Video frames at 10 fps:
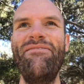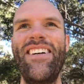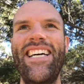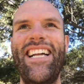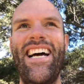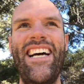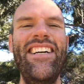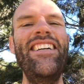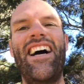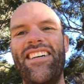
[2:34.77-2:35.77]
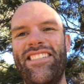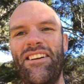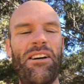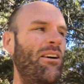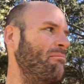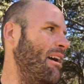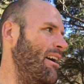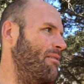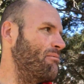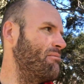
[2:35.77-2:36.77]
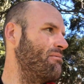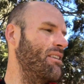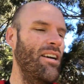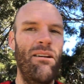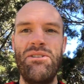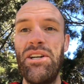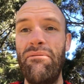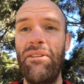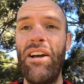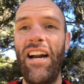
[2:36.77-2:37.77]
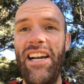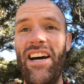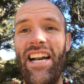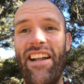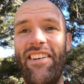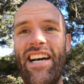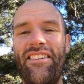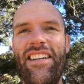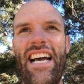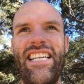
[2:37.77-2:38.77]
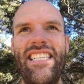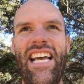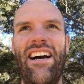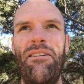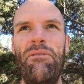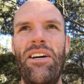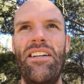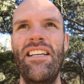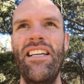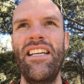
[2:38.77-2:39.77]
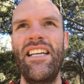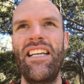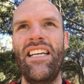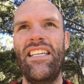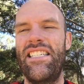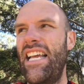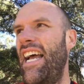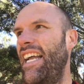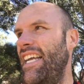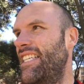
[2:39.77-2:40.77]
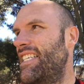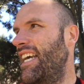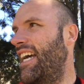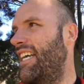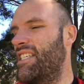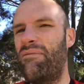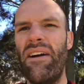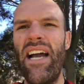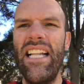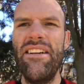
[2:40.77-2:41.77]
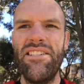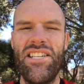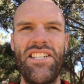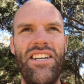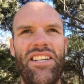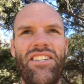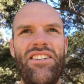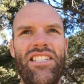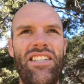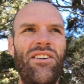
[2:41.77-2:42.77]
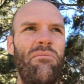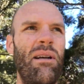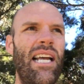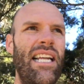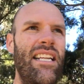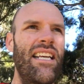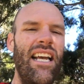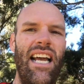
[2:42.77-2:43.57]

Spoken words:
But who knows? I'm shooting for 99 out of 100 days now. I'm not saying it's a failure. It's just not as good as it could have been.